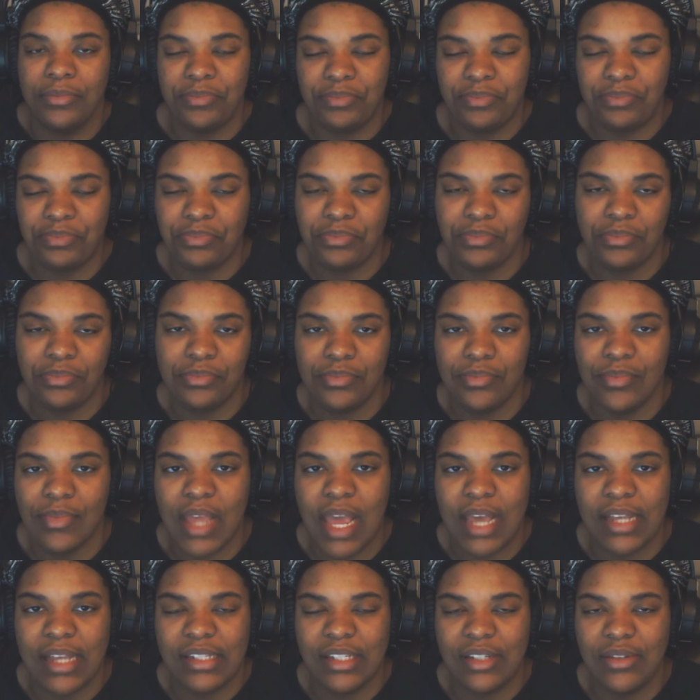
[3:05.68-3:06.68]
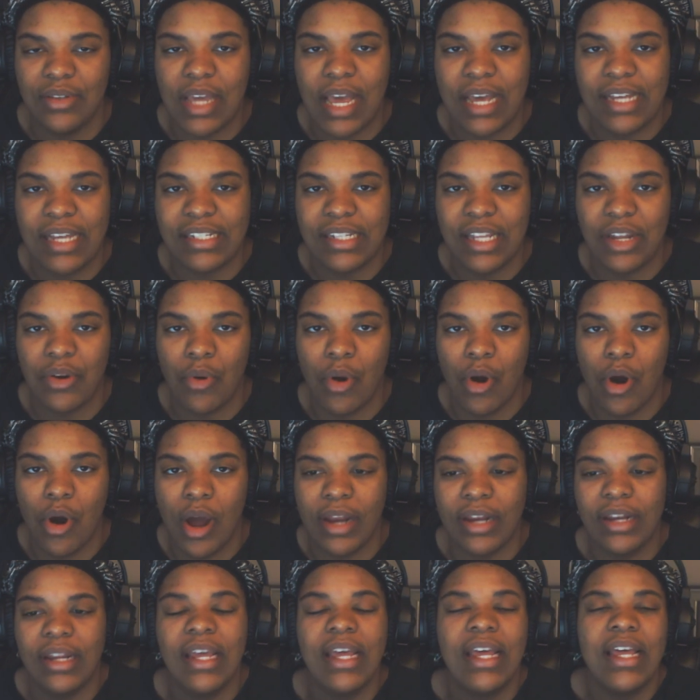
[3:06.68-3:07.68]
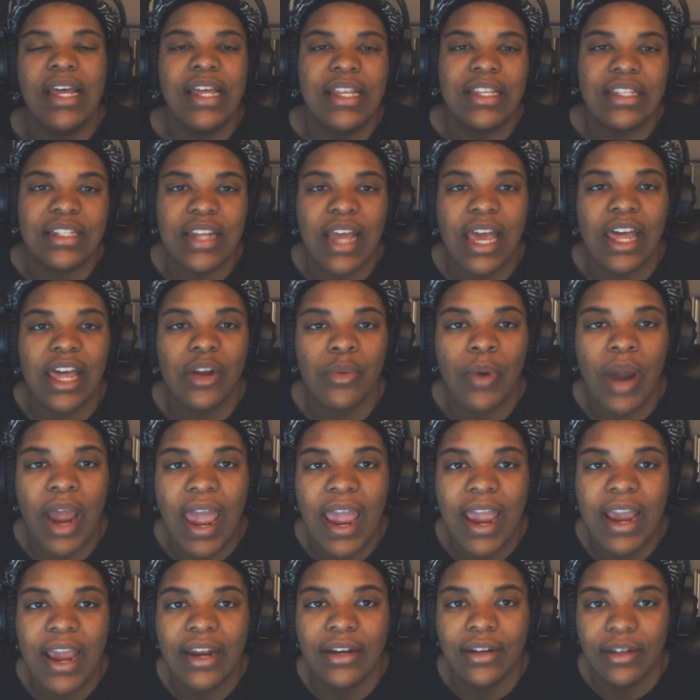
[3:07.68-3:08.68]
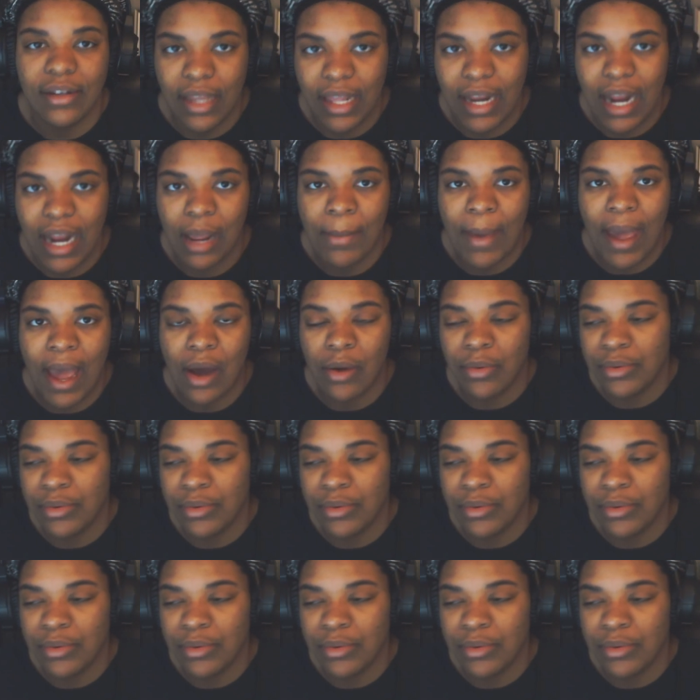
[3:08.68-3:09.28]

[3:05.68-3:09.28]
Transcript: I'll see you guys later on. It's Taylor Rain, I'm